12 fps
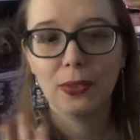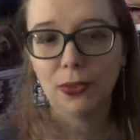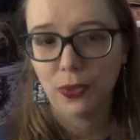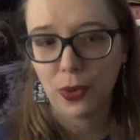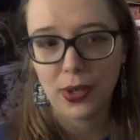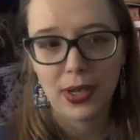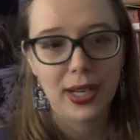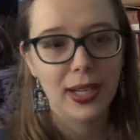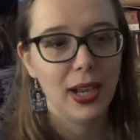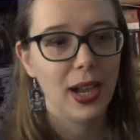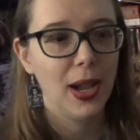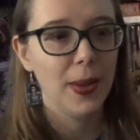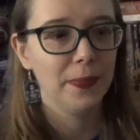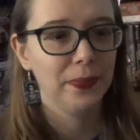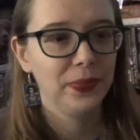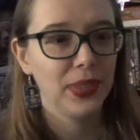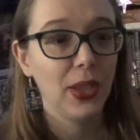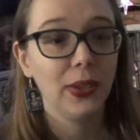for it.
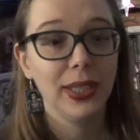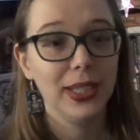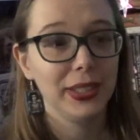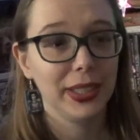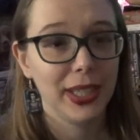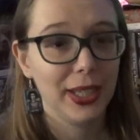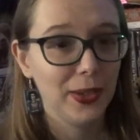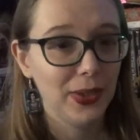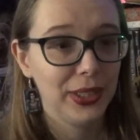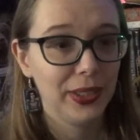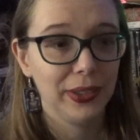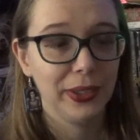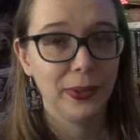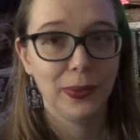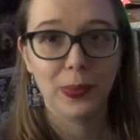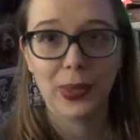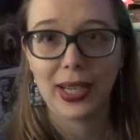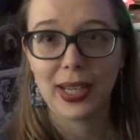Not only is it cute, it's also
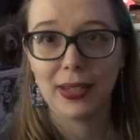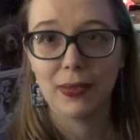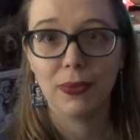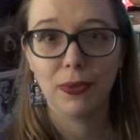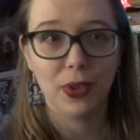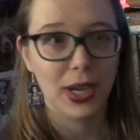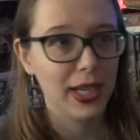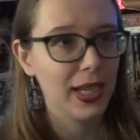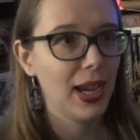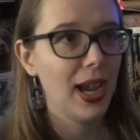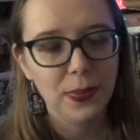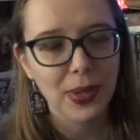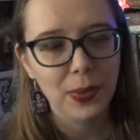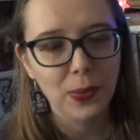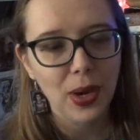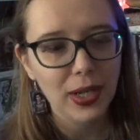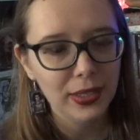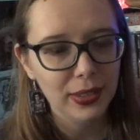wicked funny. My
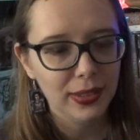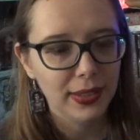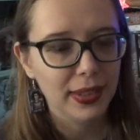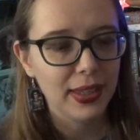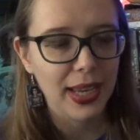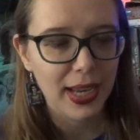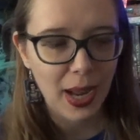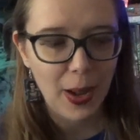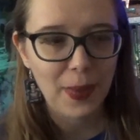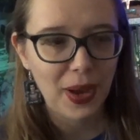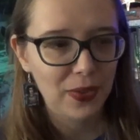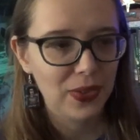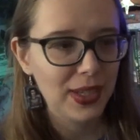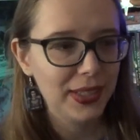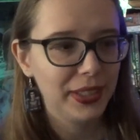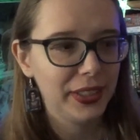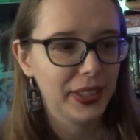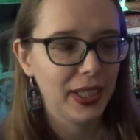one thing about
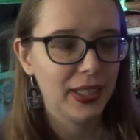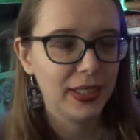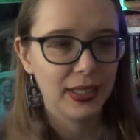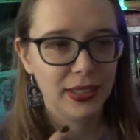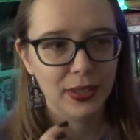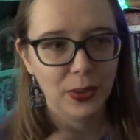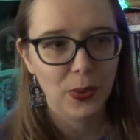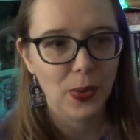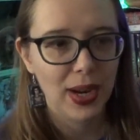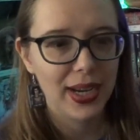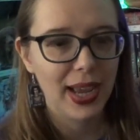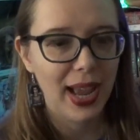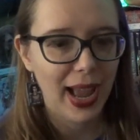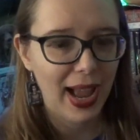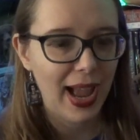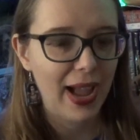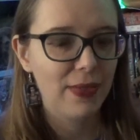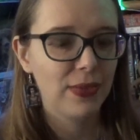this is that it didn't quite
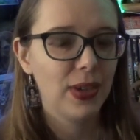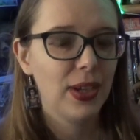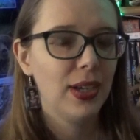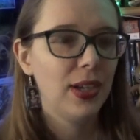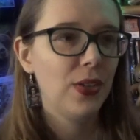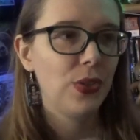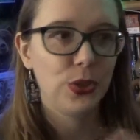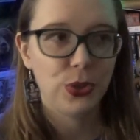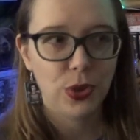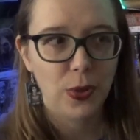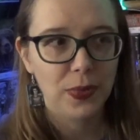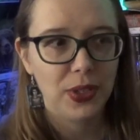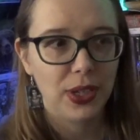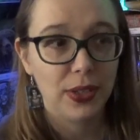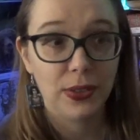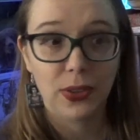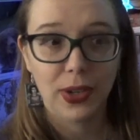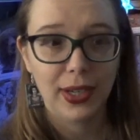have the trope that I
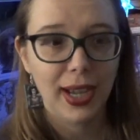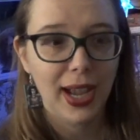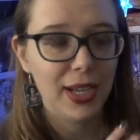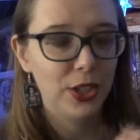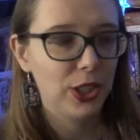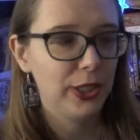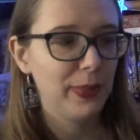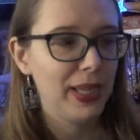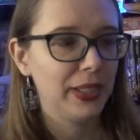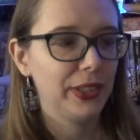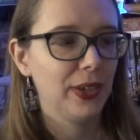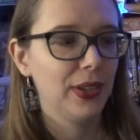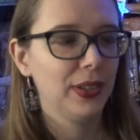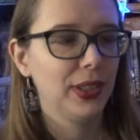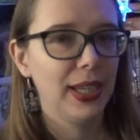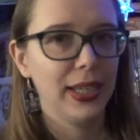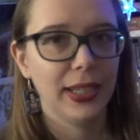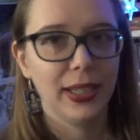thought it had, just based on
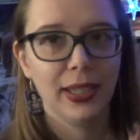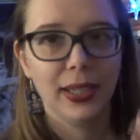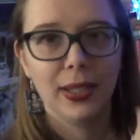like